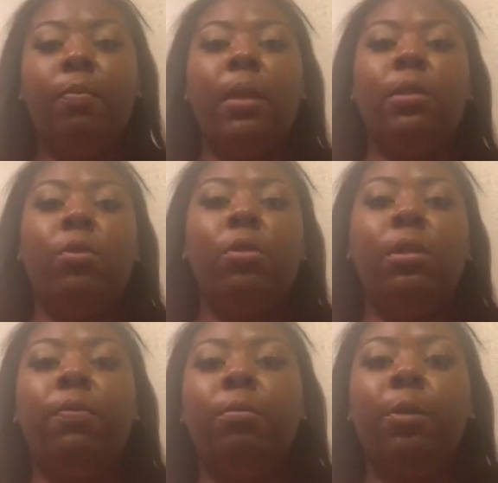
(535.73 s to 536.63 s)
So
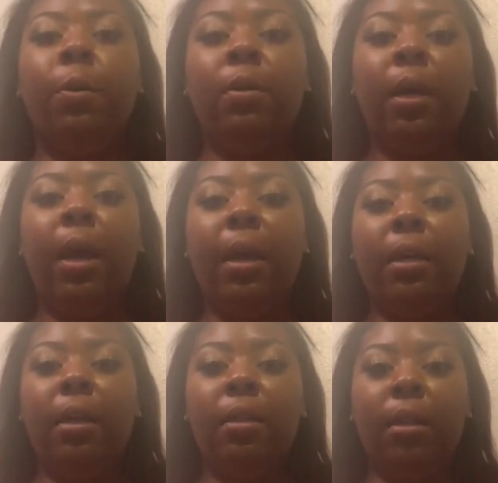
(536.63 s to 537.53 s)
usually from Chipotle, I
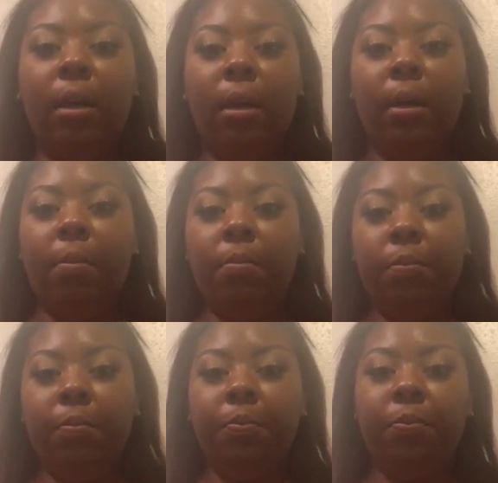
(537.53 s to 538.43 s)
get the
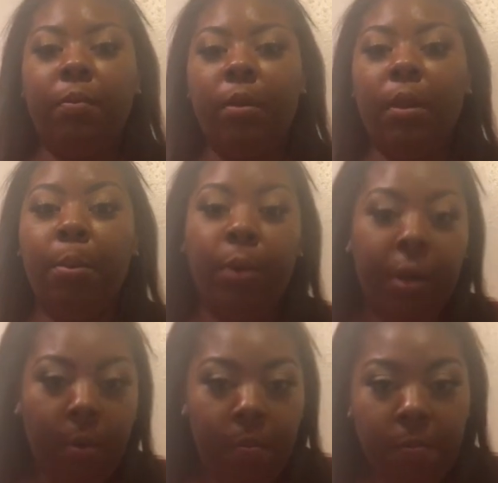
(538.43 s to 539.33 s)
burrito.